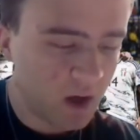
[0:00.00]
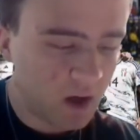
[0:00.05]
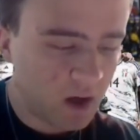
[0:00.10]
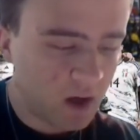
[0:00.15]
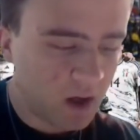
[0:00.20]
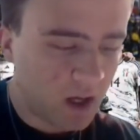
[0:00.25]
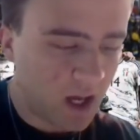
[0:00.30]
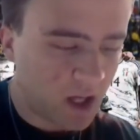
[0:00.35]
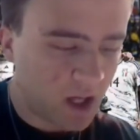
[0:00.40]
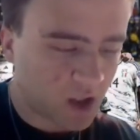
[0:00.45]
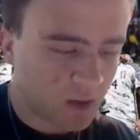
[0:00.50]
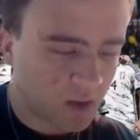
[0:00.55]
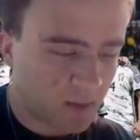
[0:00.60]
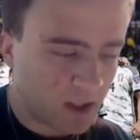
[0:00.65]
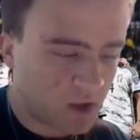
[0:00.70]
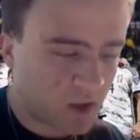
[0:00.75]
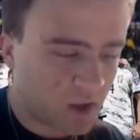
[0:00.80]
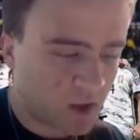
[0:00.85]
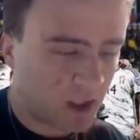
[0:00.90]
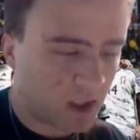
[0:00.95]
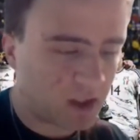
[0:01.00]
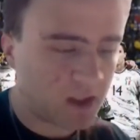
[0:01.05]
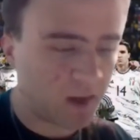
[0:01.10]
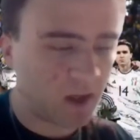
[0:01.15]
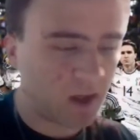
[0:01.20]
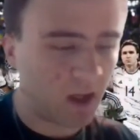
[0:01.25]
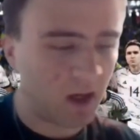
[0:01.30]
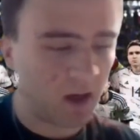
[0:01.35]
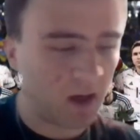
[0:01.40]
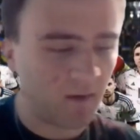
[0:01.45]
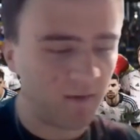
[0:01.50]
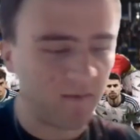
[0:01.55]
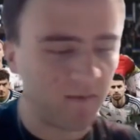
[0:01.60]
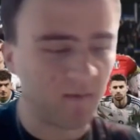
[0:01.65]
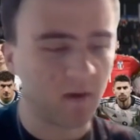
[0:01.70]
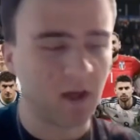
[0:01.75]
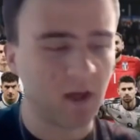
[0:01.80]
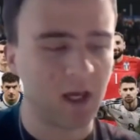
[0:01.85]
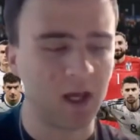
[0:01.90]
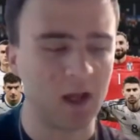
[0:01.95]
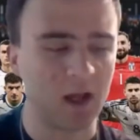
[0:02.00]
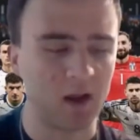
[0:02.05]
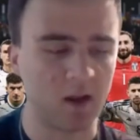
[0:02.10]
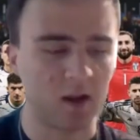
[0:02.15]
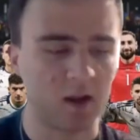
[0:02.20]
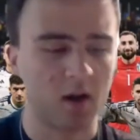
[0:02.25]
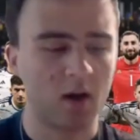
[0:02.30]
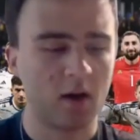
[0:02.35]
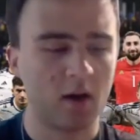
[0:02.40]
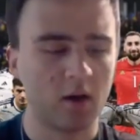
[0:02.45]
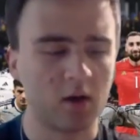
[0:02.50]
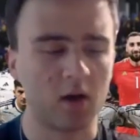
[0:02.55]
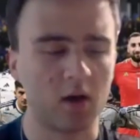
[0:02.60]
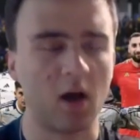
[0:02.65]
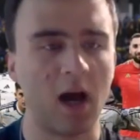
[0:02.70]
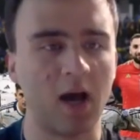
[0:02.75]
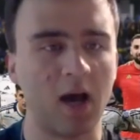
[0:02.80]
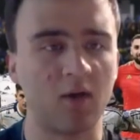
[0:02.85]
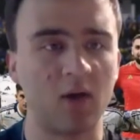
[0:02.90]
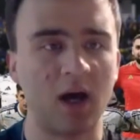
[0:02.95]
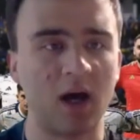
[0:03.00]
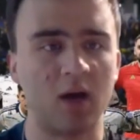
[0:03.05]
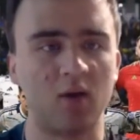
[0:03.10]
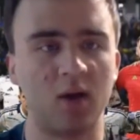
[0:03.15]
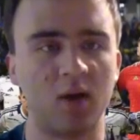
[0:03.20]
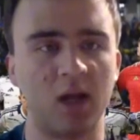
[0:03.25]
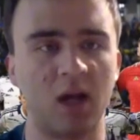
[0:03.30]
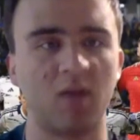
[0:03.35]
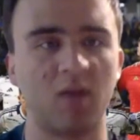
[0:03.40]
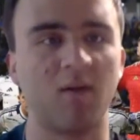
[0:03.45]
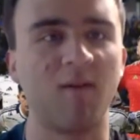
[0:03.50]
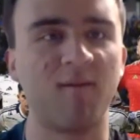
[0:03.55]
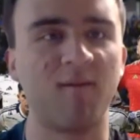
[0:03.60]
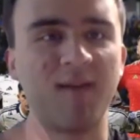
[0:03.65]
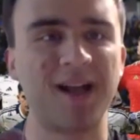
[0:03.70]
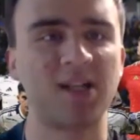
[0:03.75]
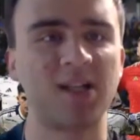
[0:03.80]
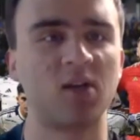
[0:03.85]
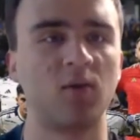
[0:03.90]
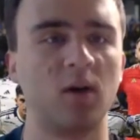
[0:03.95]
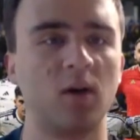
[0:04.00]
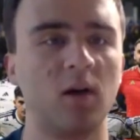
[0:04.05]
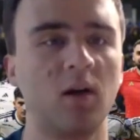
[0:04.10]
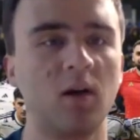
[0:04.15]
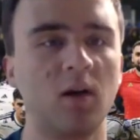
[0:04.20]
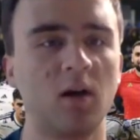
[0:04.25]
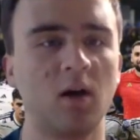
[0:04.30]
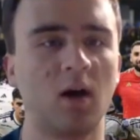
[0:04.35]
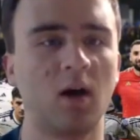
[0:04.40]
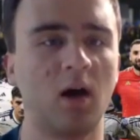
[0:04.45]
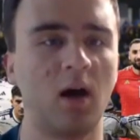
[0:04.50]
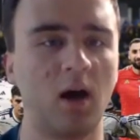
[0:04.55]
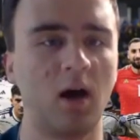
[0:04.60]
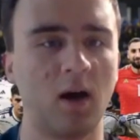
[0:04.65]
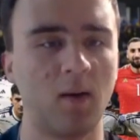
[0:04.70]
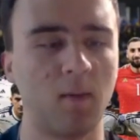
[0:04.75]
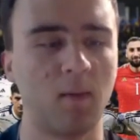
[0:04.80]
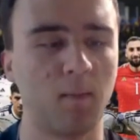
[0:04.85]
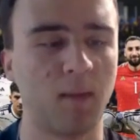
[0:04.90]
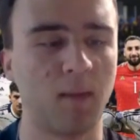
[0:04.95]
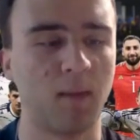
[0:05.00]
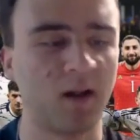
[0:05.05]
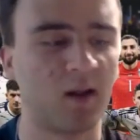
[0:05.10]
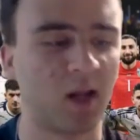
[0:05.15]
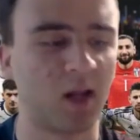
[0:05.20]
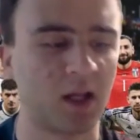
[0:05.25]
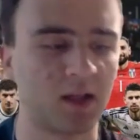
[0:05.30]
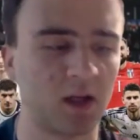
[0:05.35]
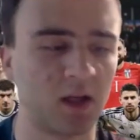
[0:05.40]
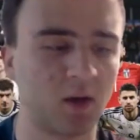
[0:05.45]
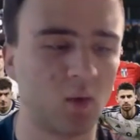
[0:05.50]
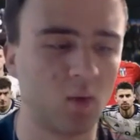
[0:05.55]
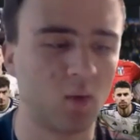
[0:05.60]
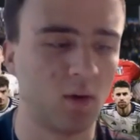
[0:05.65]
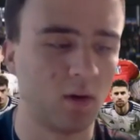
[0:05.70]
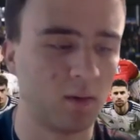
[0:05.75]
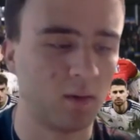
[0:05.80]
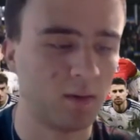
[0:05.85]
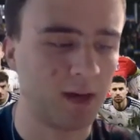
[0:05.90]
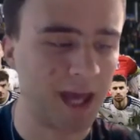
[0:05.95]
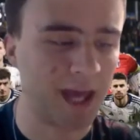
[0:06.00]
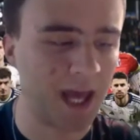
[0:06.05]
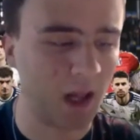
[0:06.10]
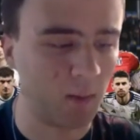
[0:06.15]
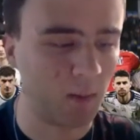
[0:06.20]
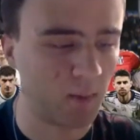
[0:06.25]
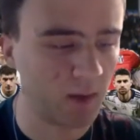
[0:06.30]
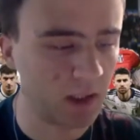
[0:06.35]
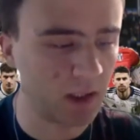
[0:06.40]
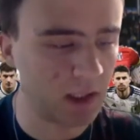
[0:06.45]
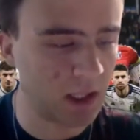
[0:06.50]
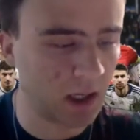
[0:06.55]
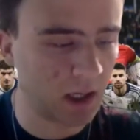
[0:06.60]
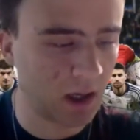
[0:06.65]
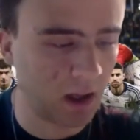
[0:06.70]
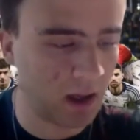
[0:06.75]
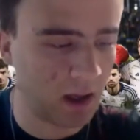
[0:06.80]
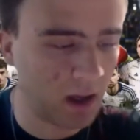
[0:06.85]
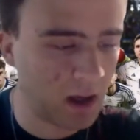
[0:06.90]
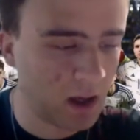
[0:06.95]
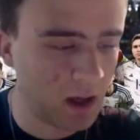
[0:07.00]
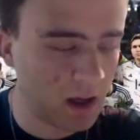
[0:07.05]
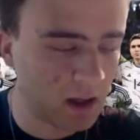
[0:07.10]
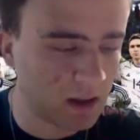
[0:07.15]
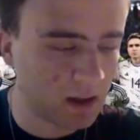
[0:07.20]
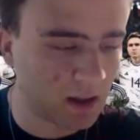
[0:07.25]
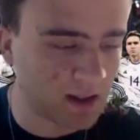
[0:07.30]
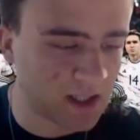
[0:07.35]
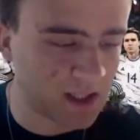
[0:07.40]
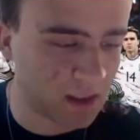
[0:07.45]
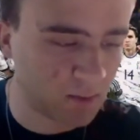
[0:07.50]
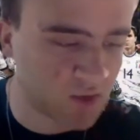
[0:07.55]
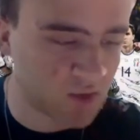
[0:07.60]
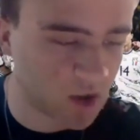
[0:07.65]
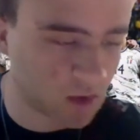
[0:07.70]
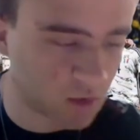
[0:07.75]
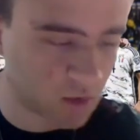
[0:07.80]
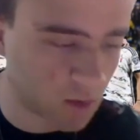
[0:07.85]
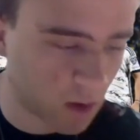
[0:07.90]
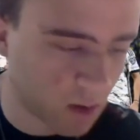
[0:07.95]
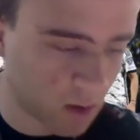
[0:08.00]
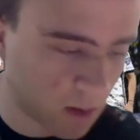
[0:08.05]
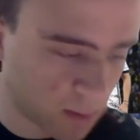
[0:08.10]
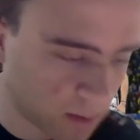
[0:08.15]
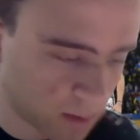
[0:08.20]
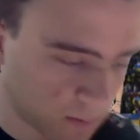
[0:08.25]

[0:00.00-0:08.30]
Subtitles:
yeah, it should be interesting to see if his, as you said, veteran mindset will help the team to grow up.